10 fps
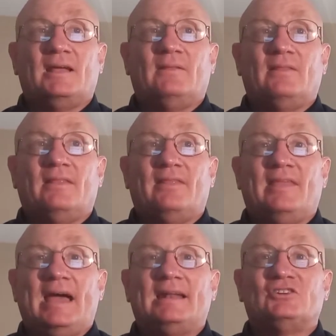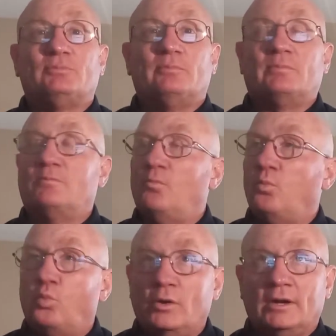and that is
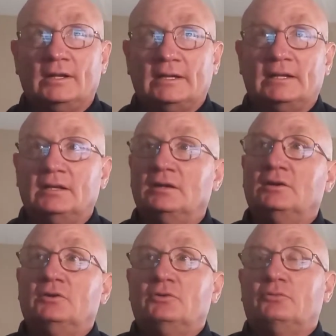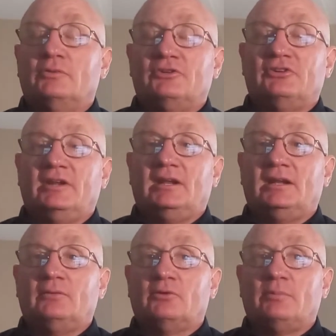really
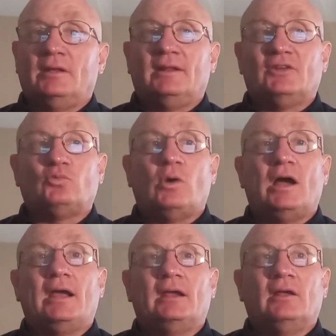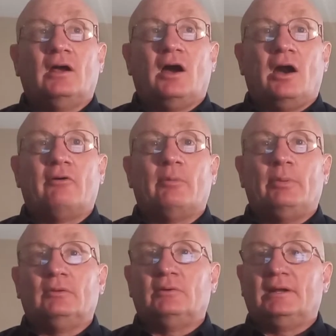resonating with me, and that's why our
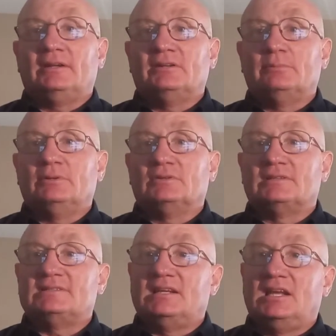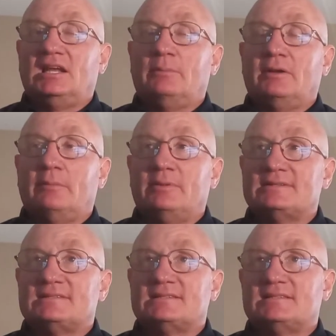ability to build a team and a
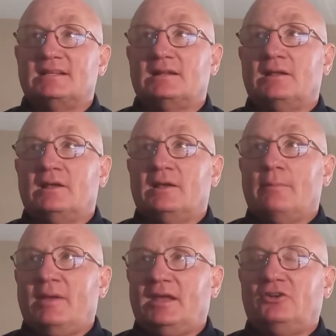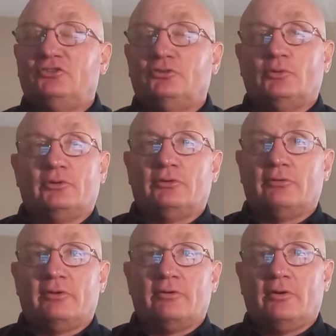business that pays you whether
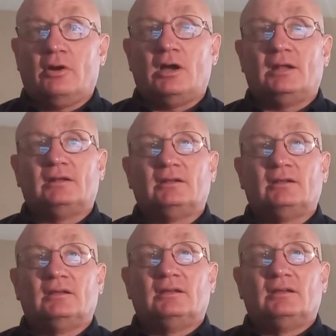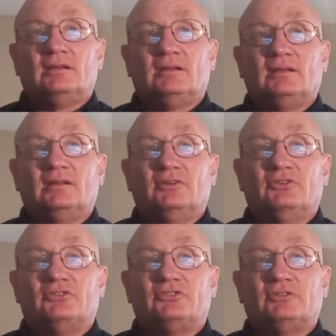you're there or not
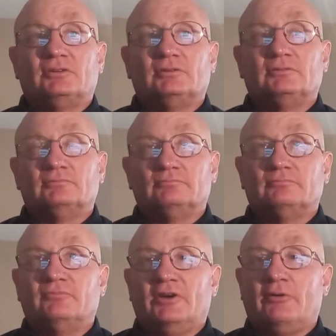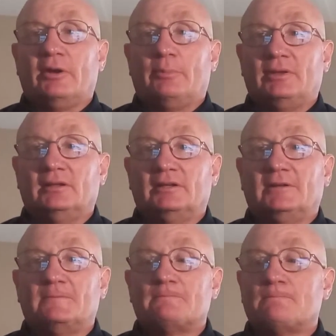is very
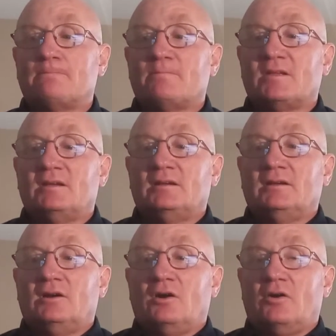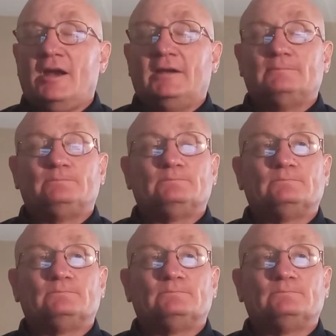appealing. All right.